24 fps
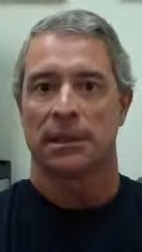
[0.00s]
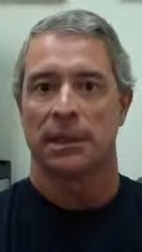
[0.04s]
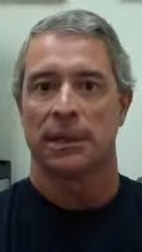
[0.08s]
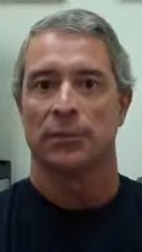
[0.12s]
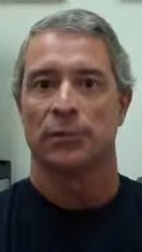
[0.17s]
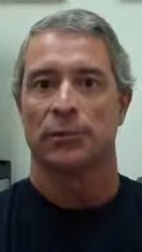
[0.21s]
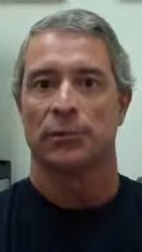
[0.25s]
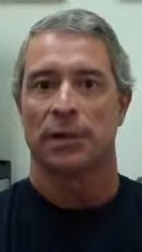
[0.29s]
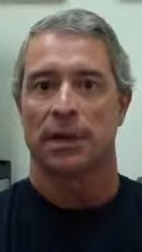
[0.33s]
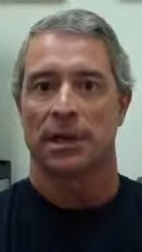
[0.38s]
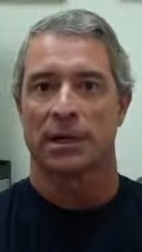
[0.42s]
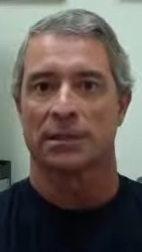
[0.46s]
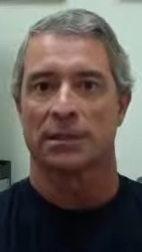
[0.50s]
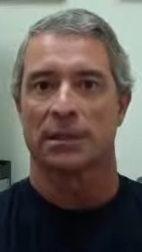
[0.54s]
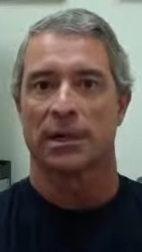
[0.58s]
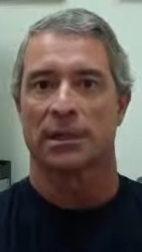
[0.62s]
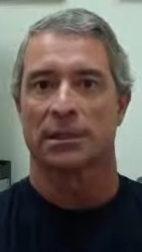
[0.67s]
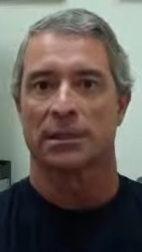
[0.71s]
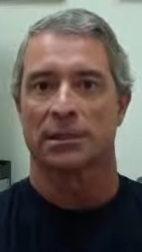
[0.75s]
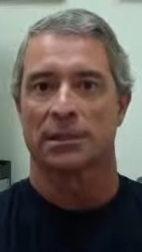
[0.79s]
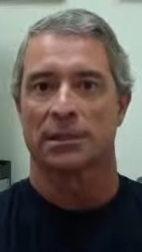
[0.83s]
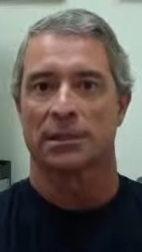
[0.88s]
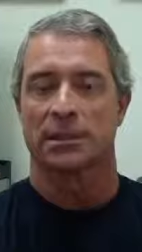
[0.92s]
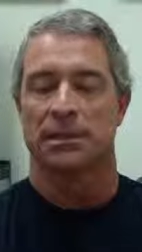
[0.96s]
and I would
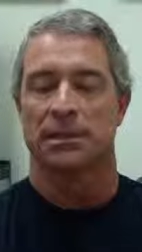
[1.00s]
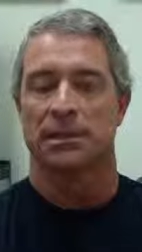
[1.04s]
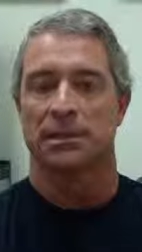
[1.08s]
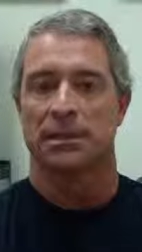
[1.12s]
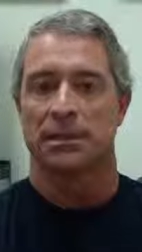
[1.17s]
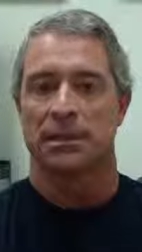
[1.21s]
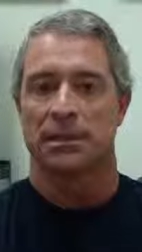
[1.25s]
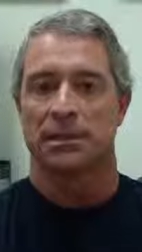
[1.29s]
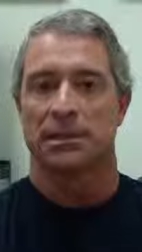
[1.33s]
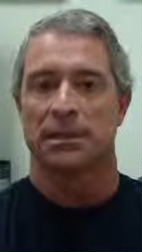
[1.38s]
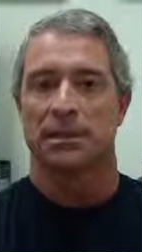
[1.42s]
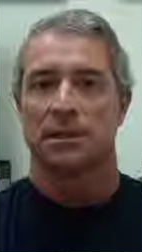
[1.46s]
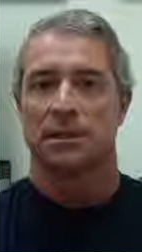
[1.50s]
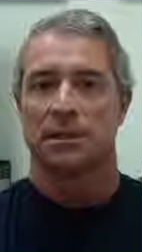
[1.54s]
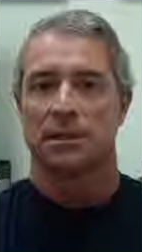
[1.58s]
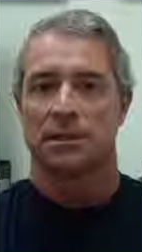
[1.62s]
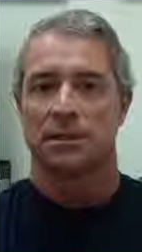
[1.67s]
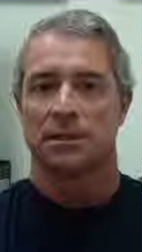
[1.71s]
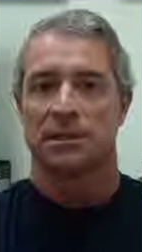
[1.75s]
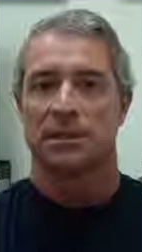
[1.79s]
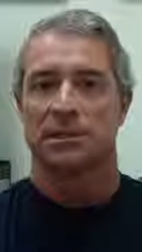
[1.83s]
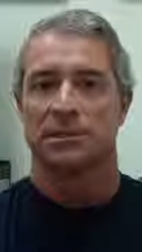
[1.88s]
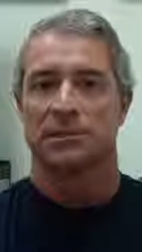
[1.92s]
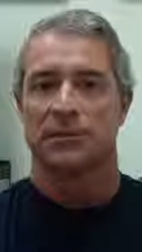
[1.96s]
recommend
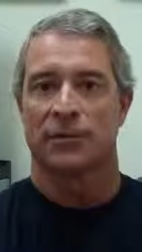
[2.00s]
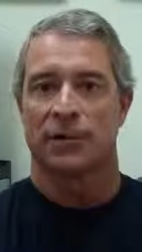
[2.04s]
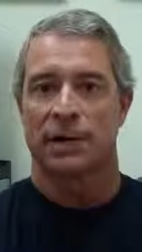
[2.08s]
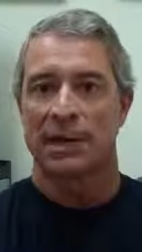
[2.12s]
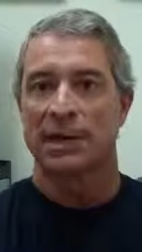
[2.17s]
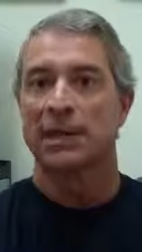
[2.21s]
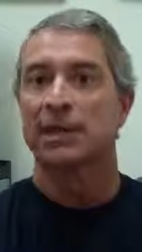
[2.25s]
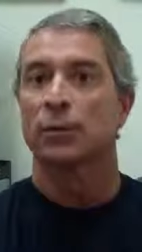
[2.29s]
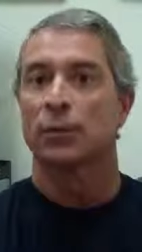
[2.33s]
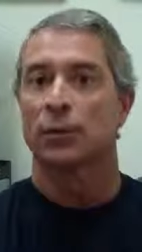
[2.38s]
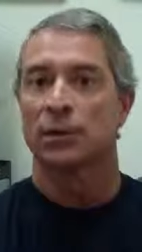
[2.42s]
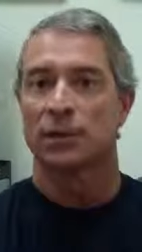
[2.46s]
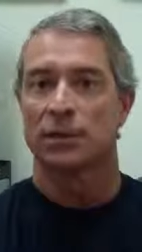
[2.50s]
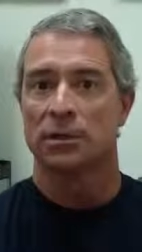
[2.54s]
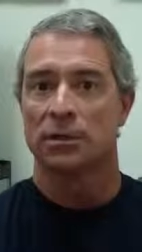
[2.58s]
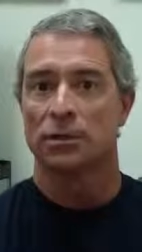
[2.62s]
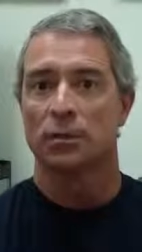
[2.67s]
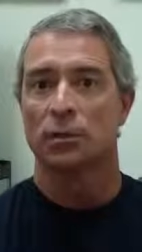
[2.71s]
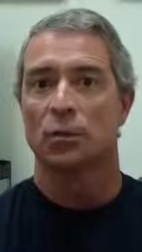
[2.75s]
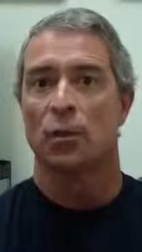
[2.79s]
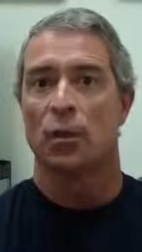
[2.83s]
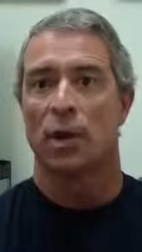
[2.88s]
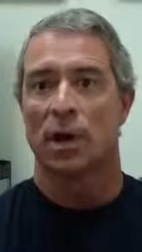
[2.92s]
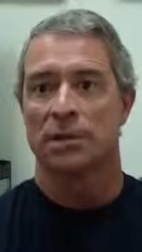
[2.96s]
this for anyone
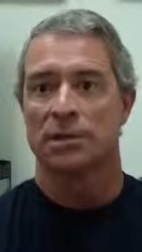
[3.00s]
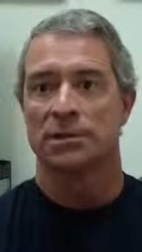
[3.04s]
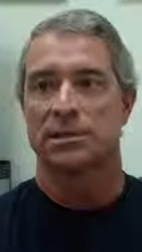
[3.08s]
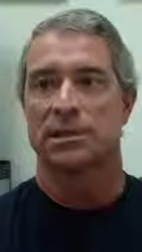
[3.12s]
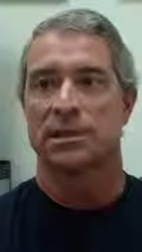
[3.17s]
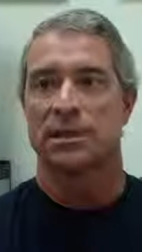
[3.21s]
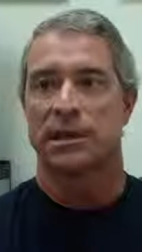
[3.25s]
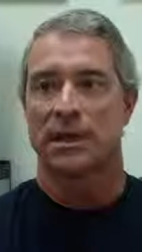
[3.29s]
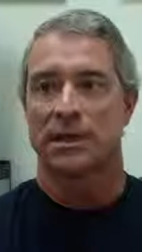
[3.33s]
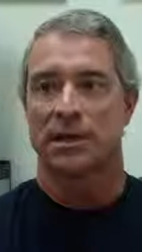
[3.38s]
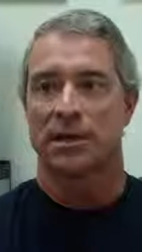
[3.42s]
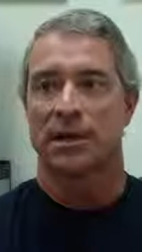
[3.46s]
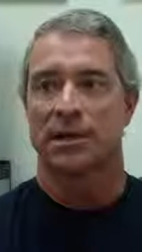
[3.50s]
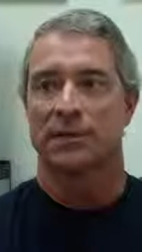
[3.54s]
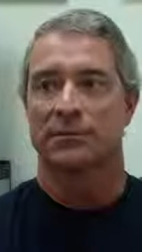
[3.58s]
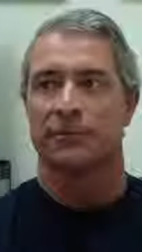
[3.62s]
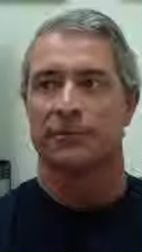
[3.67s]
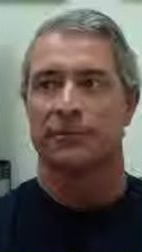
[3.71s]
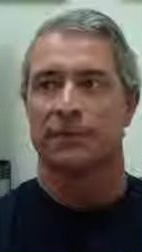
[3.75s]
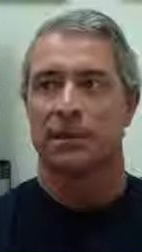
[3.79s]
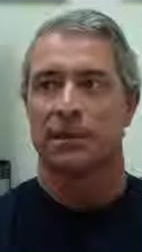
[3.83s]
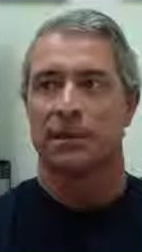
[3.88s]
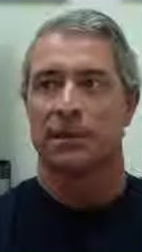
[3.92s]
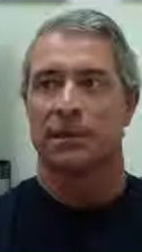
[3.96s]
who wants to get
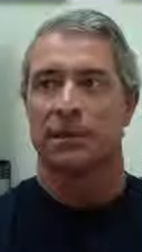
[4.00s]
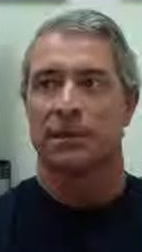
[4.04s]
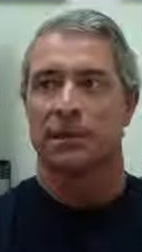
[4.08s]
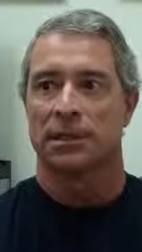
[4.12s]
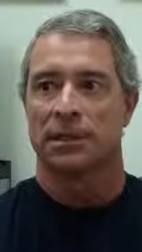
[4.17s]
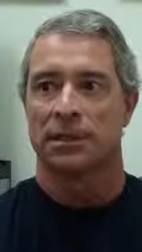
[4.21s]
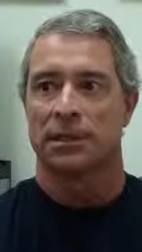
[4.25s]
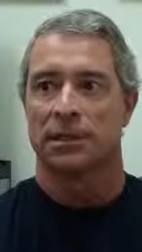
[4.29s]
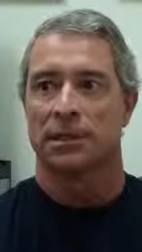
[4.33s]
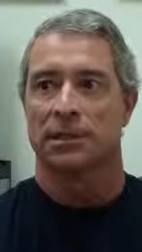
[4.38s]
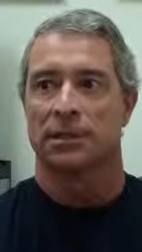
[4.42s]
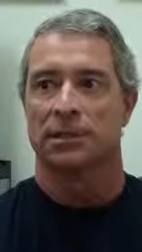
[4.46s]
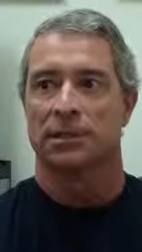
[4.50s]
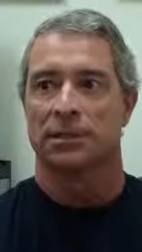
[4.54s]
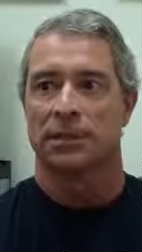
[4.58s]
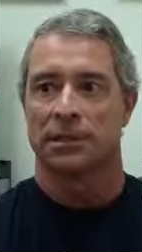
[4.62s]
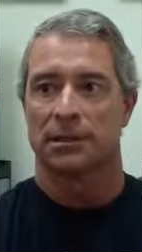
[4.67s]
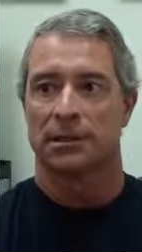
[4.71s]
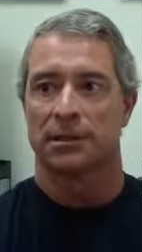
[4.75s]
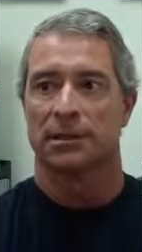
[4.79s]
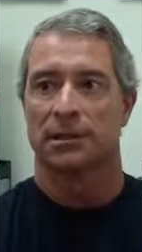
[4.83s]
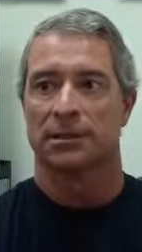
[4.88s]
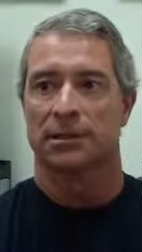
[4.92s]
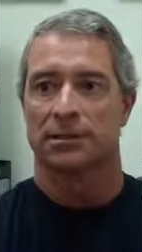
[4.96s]
off
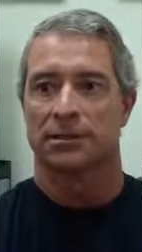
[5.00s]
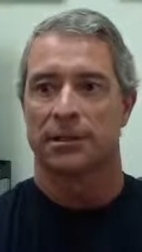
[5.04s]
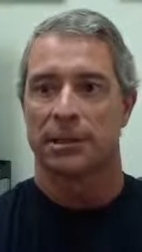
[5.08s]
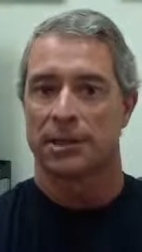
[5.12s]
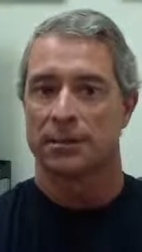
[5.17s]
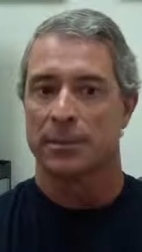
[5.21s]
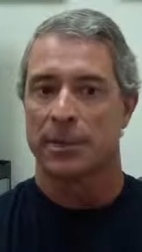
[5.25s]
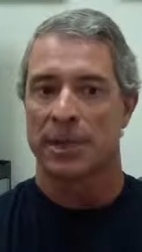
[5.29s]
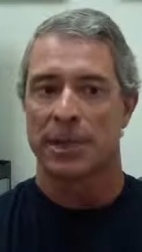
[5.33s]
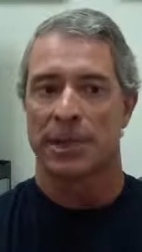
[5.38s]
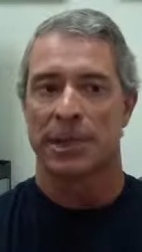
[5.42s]
their